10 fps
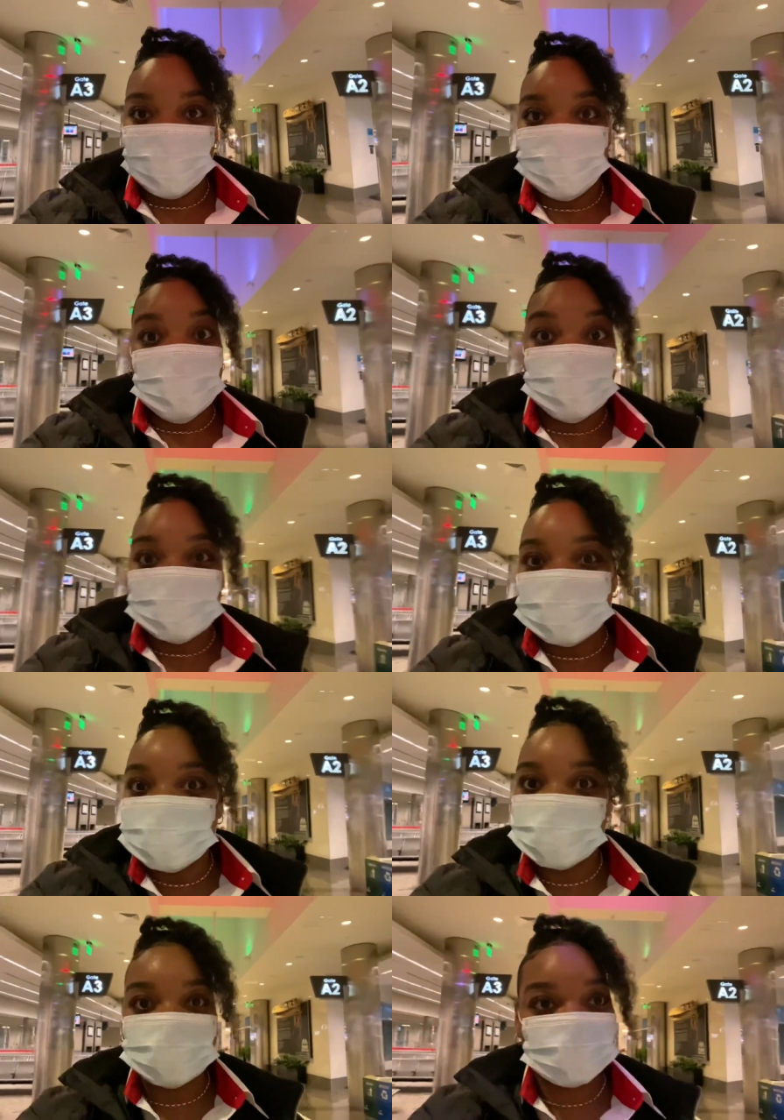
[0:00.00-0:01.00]
people
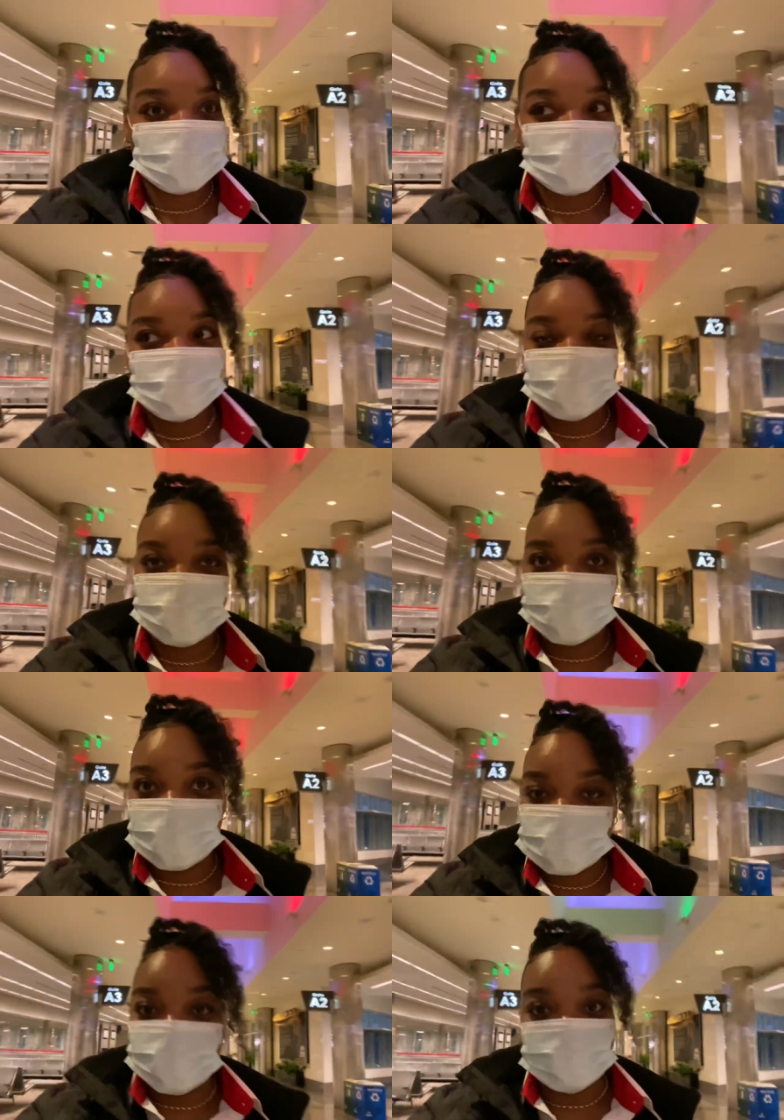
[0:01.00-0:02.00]
sitting
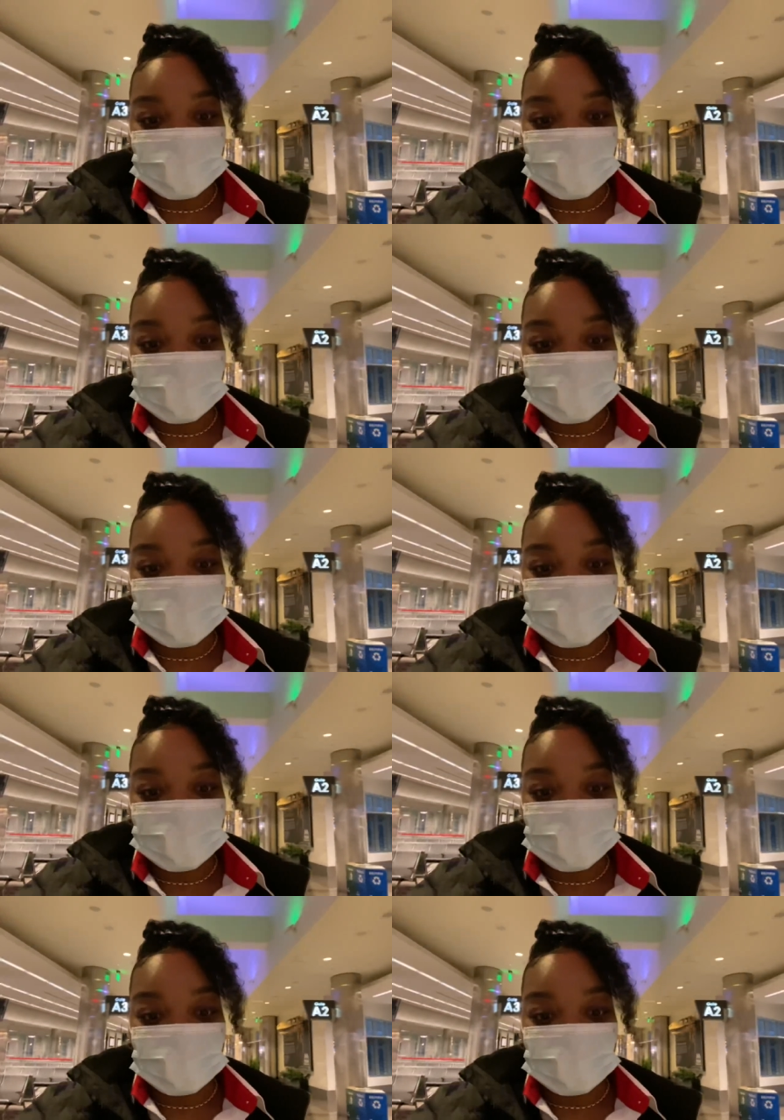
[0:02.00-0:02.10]
next to people they